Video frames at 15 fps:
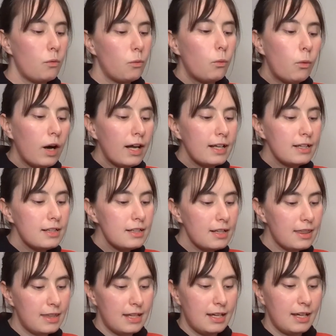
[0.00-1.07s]

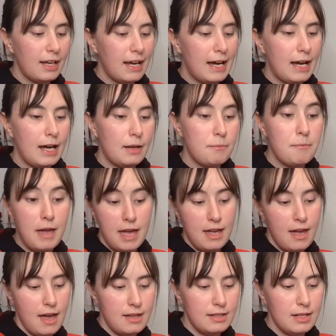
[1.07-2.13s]
One thing I
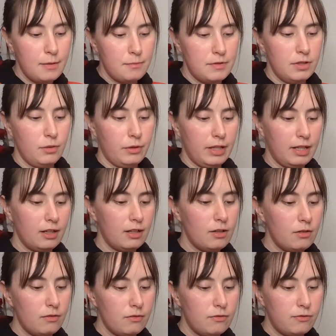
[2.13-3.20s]
may end up doing
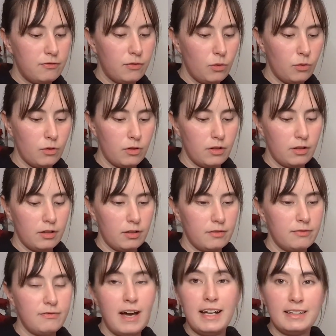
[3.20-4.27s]
for
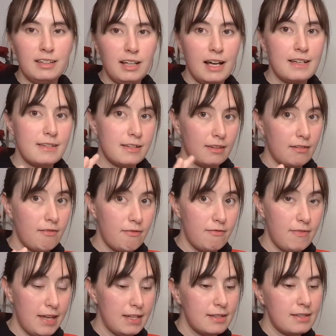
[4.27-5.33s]
finalizing the
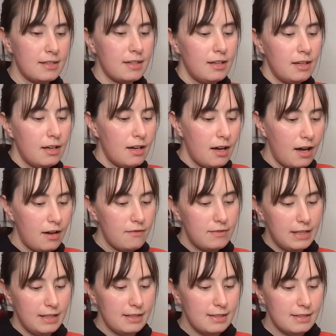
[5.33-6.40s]
fit of
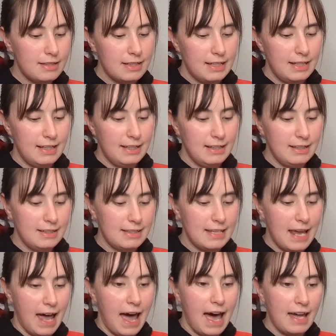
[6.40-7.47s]
this is
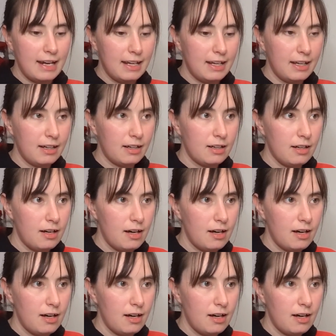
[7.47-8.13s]
adding